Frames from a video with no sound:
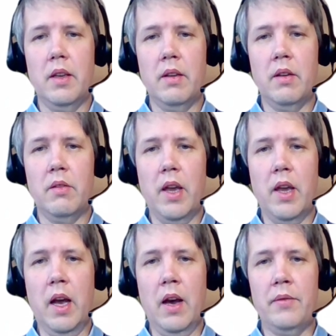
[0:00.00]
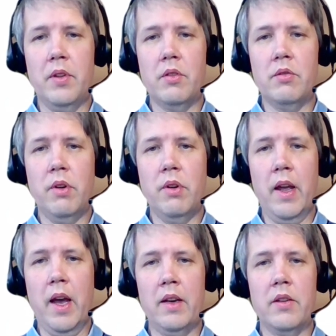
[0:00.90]
You add after this
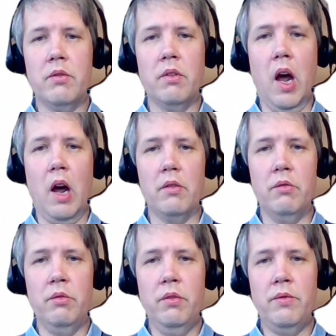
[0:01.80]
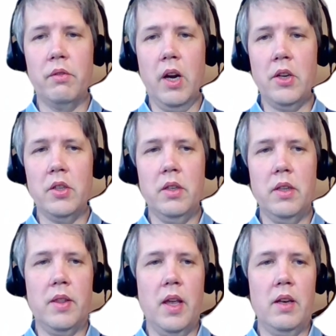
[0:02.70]
UI _RU for Russian,
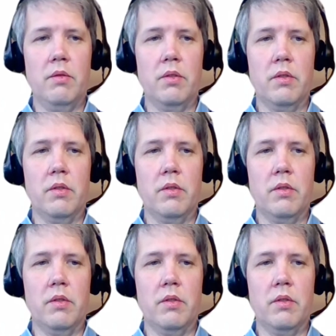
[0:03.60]
and then you